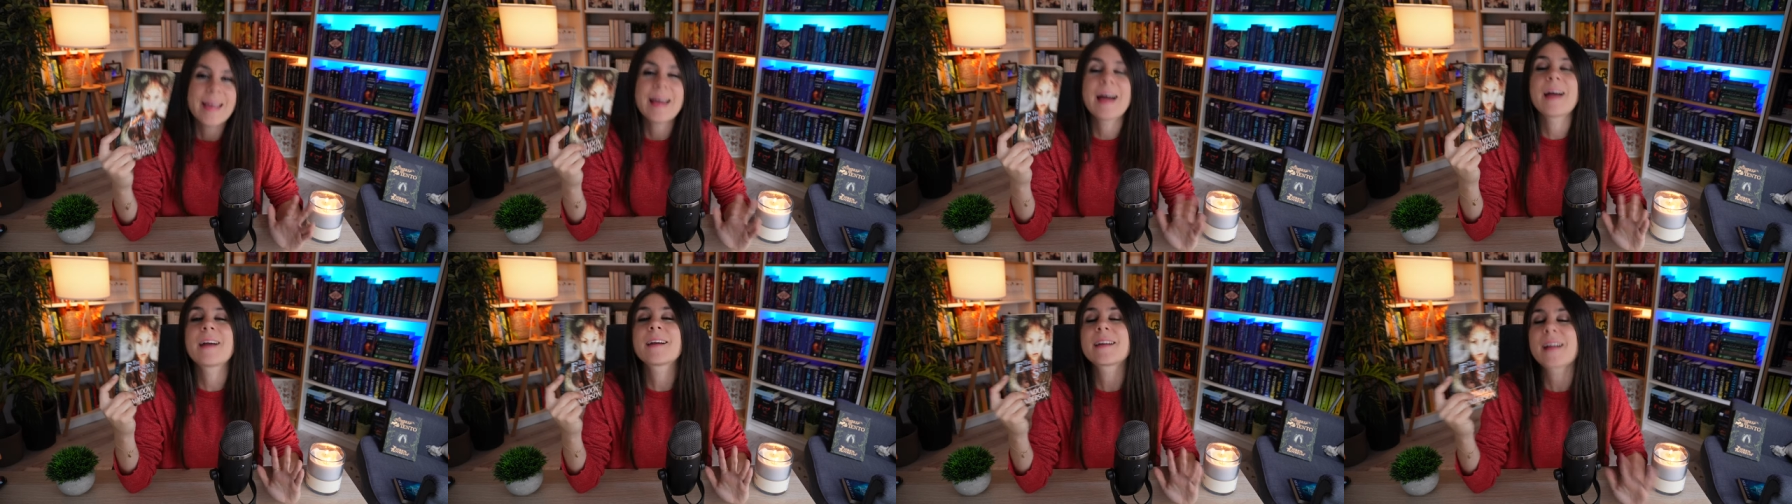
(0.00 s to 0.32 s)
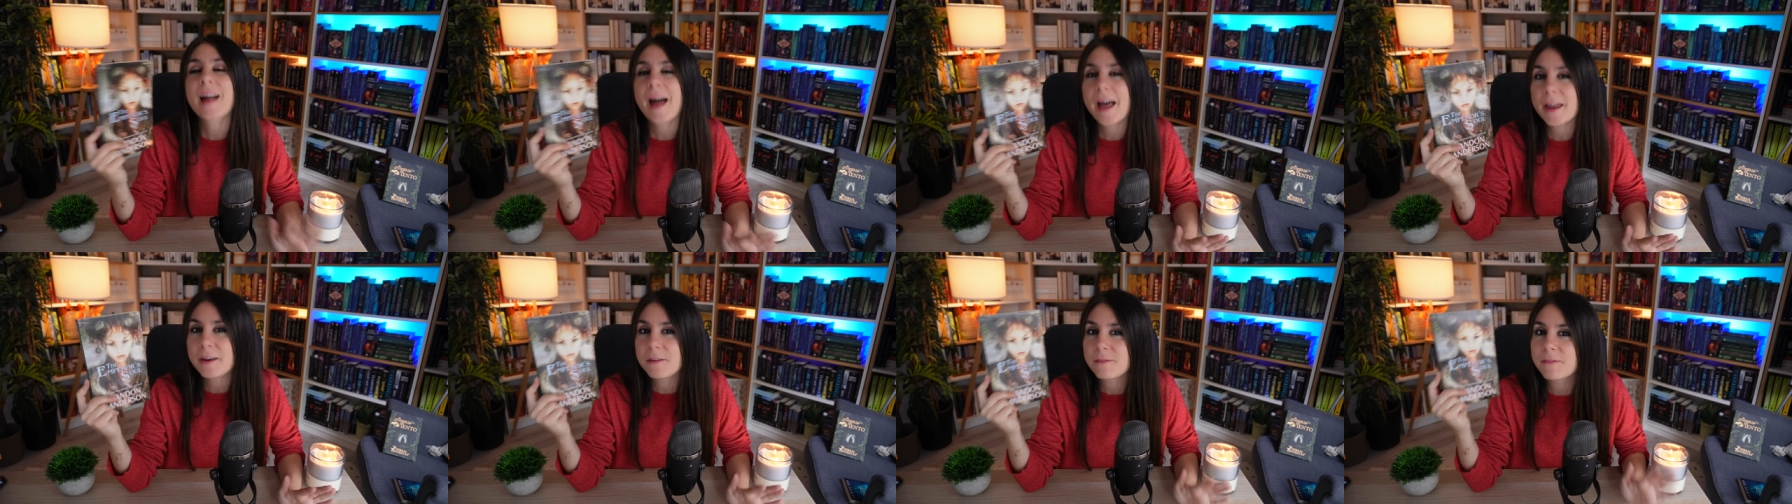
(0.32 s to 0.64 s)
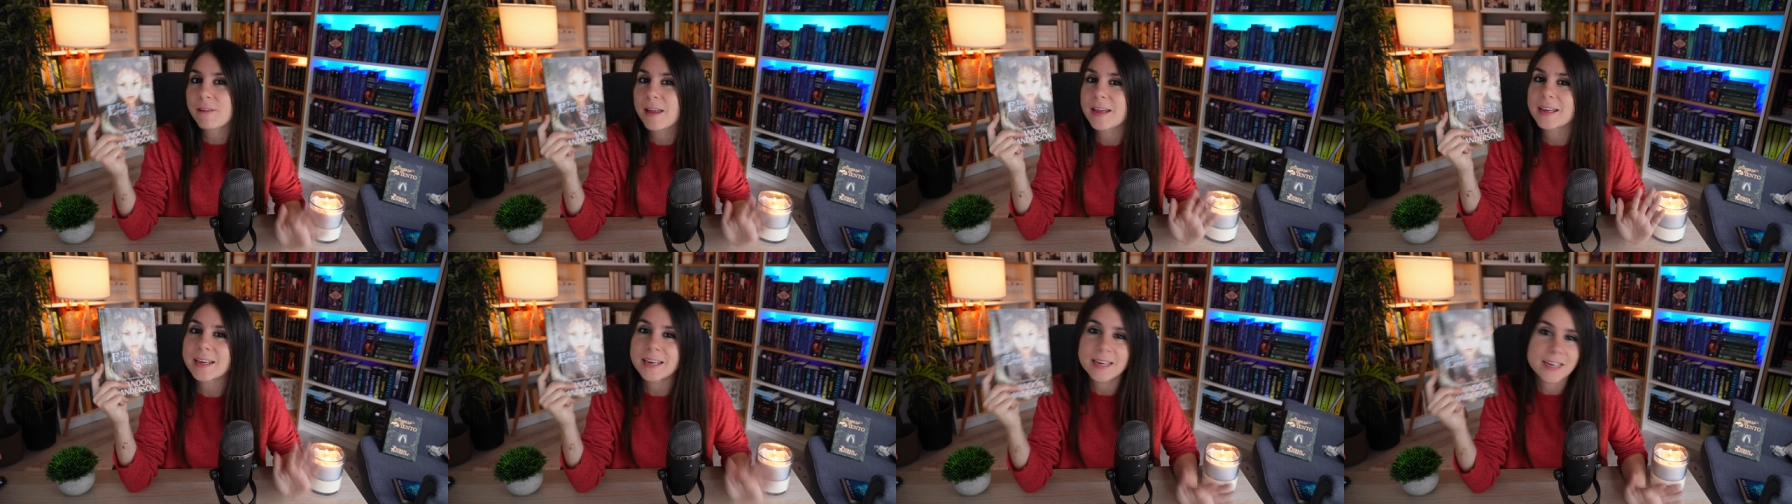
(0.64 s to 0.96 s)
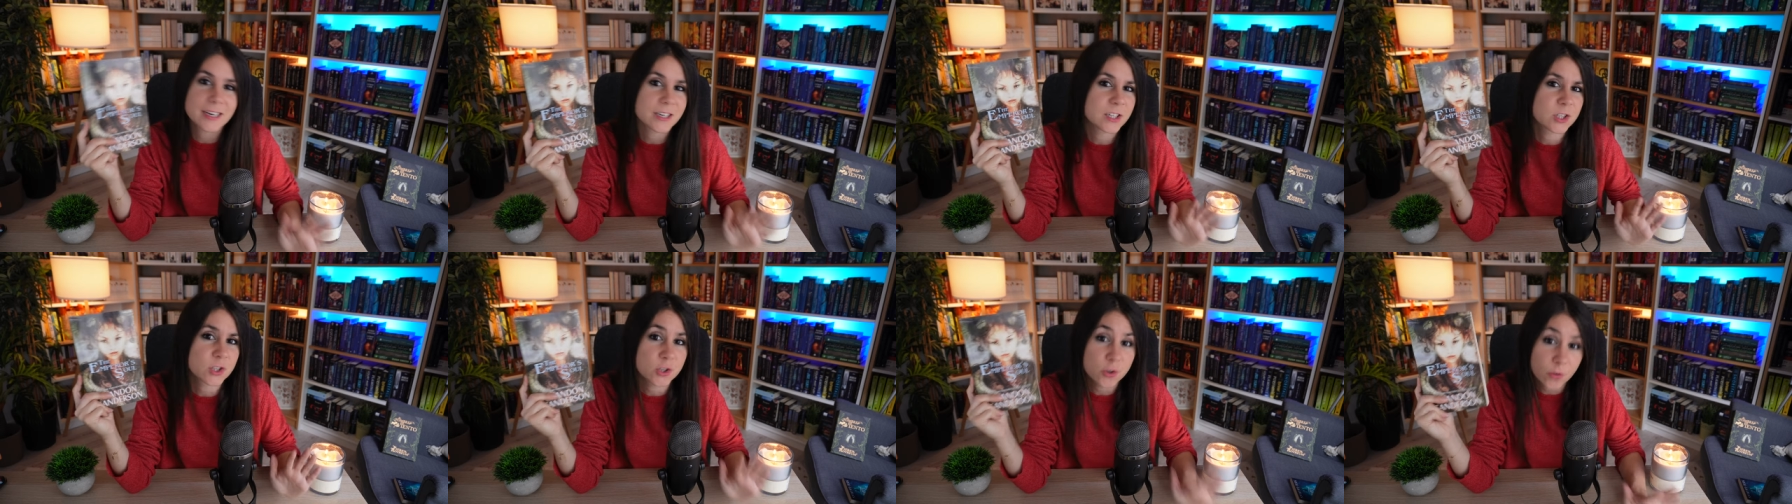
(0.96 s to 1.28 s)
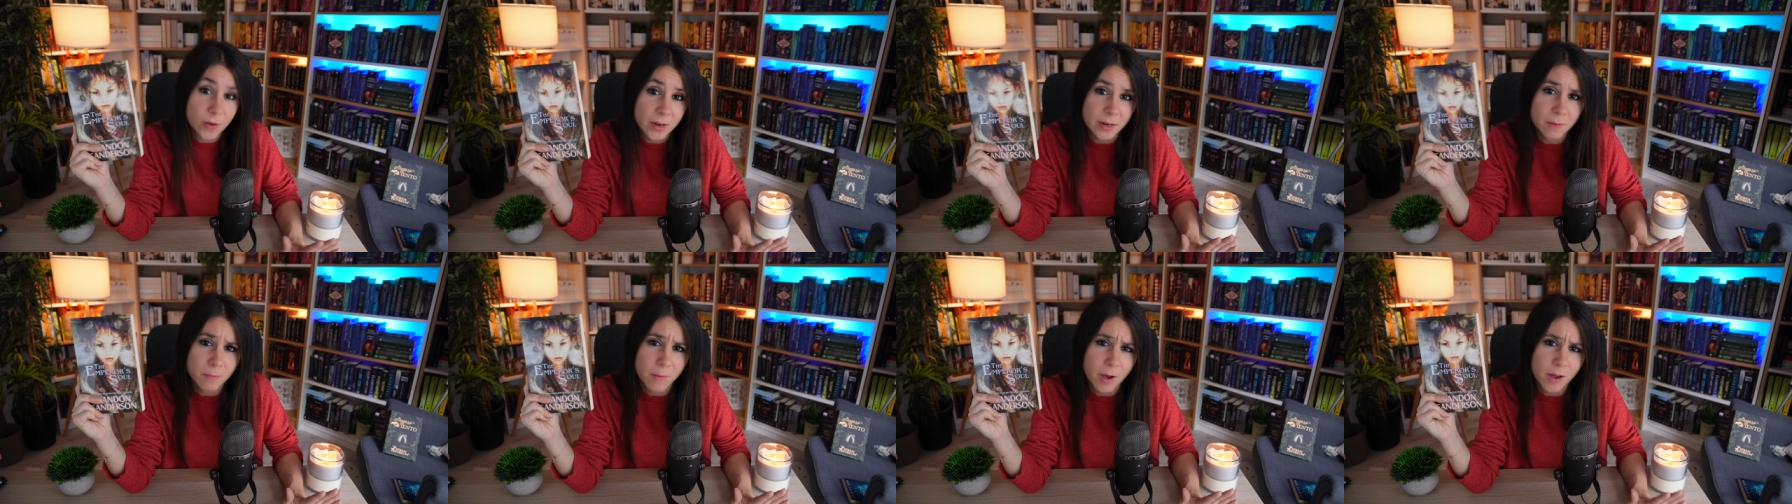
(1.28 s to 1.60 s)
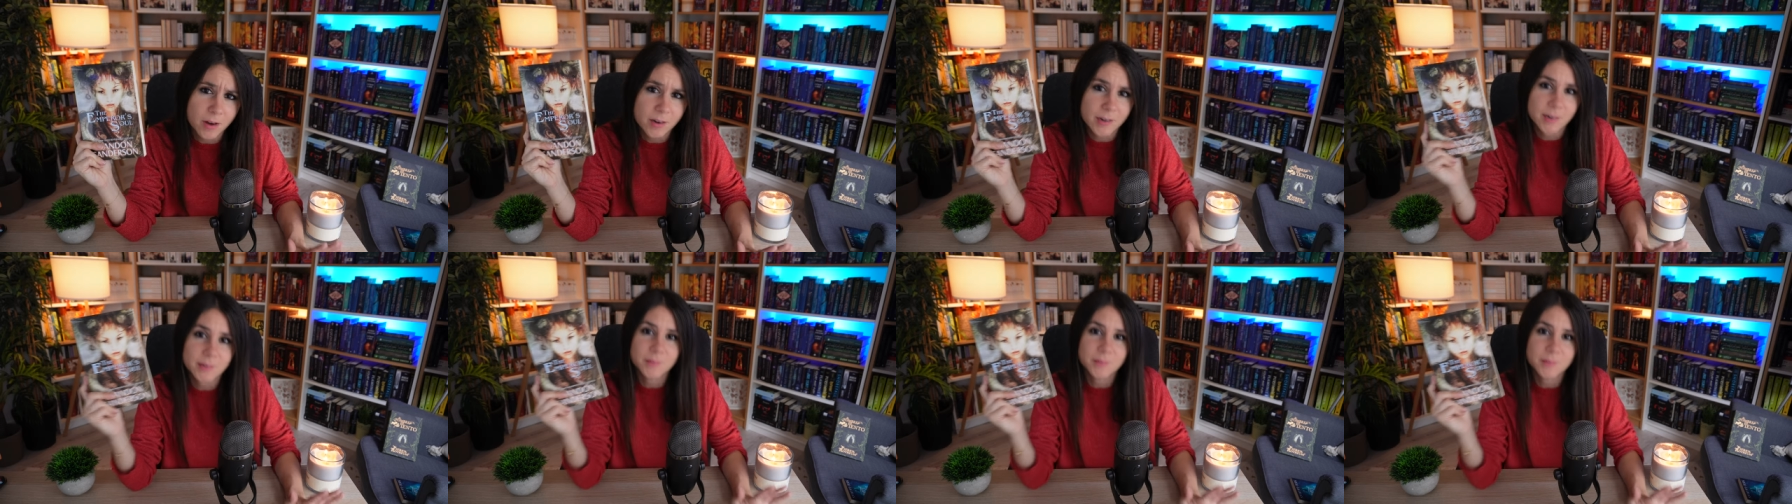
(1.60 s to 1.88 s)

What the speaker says: are kind of like his trademark.